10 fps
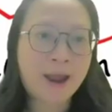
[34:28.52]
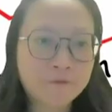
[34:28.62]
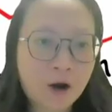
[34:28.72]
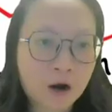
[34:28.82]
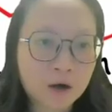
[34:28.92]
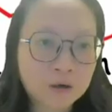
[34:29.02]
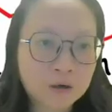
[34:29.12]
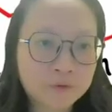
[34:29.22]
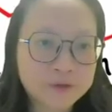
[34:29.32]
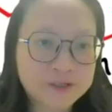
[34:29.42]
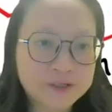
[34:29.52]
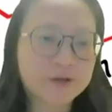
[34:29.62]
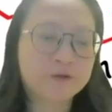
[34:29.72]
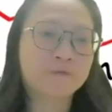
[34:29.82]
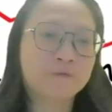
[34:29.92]
FR,
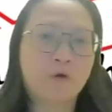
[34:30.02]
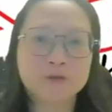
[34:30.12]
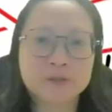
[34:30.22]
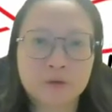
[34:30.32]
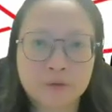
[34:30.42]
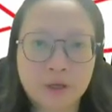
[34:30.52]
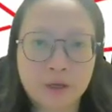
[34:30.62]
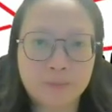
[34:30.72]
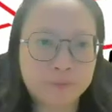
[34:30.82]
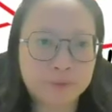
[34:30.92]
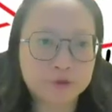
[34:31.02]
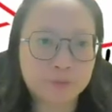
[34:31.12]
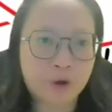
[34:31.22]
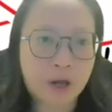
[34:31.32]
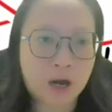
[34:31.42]
resisting force. Okay, better put
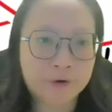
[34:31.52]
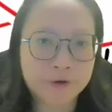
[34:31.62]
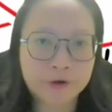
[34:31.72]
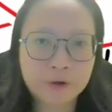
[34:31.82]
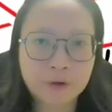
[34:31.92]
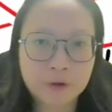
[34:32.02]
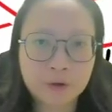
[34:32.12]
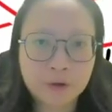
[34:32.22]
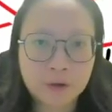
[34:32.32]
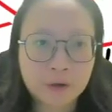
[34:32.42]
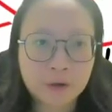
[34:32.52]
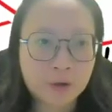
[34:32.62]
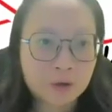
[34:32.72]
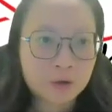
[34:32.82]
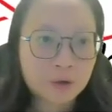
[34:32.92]
small r here.
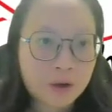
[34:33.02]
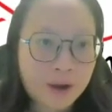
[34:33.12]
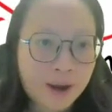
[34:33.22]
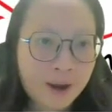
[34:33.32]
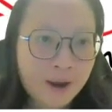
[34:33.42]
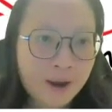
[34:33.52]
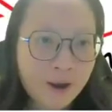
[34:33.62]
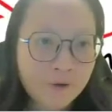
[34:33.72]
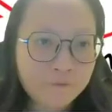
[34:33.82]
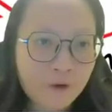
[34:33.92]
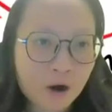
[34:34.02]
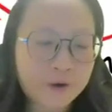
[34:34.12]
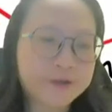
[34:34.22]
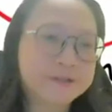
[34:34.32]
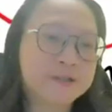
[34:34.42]

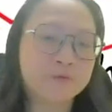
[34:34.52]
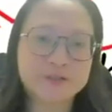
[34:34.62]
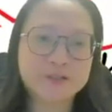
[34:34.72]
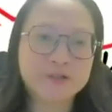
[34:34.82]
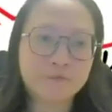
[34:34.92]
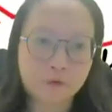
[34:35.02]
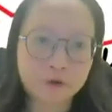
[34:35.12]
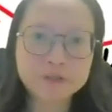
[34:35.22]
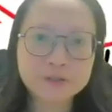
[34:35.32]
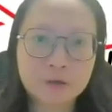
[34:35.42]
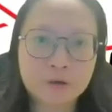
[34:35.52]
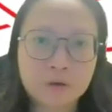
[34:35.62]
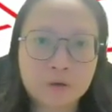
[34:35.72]
FR is the resisting force.